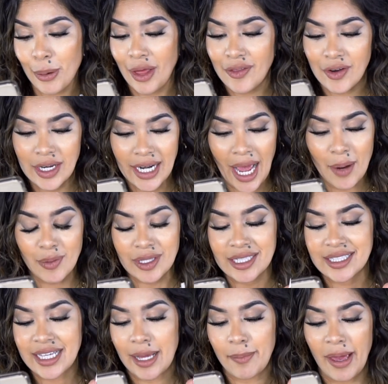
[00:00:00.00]
brother and I were the
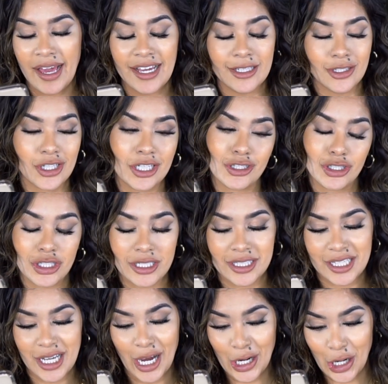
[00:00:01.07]
same age and she's
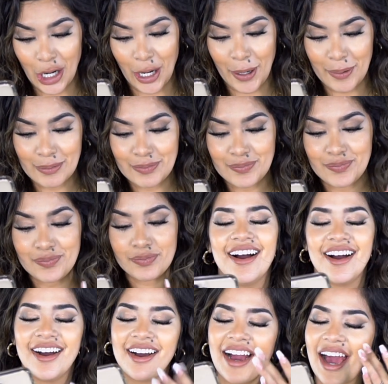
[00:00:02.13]
younger.
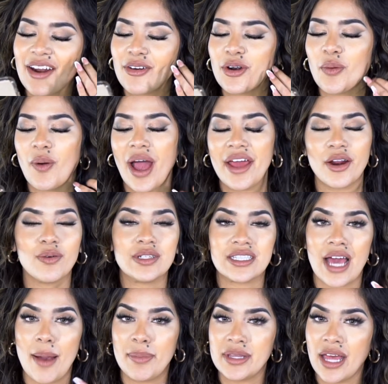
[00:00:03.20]
I don't know why it always
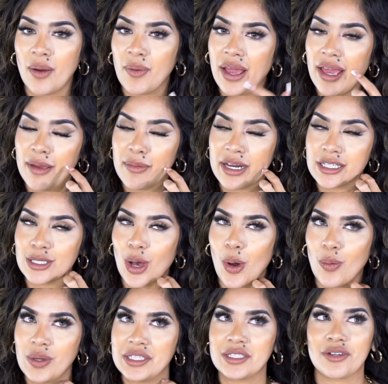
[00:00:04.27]
happened that way, but it's
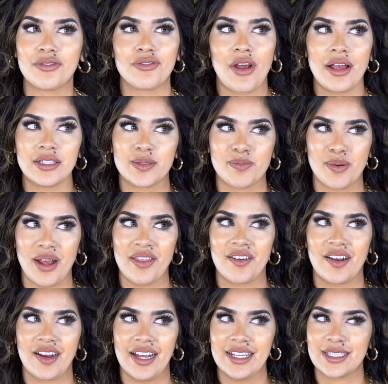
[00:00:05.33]
always your friend's
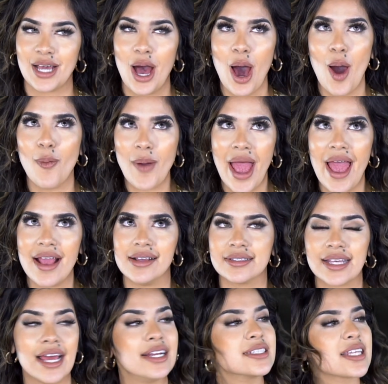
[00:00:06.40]
brother. It's always,
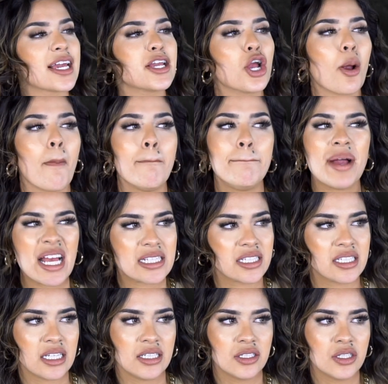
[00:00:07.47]
and it's like your
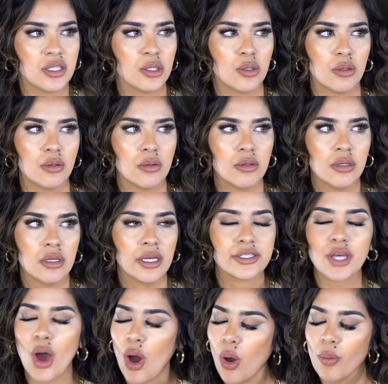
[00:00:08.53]
bestie too. It's
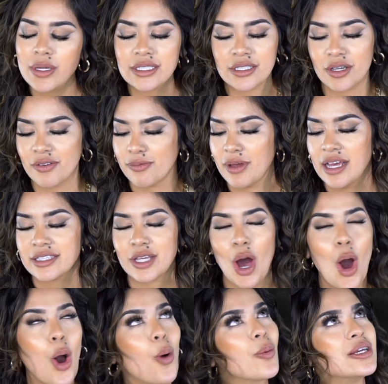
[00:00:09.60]
always their
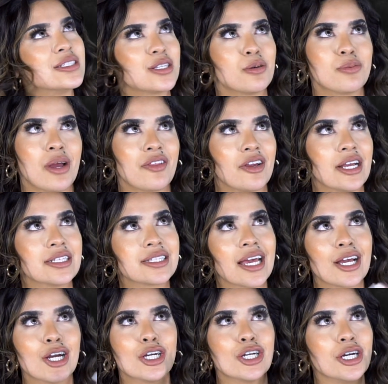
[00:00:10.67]
brother. It's like
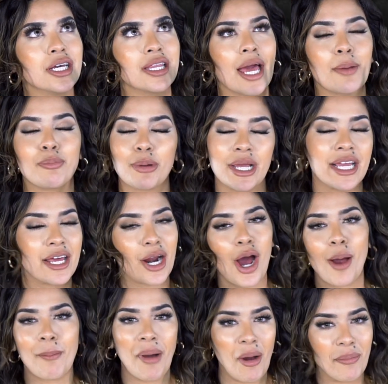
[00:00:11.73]
a good, like, bring it
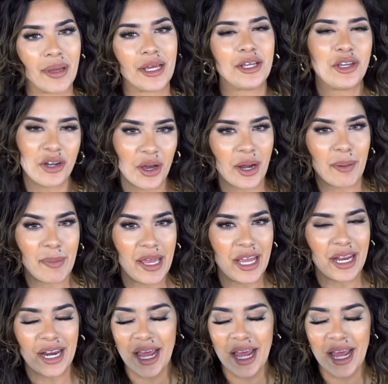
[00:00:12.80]
on moment. You know what I mean?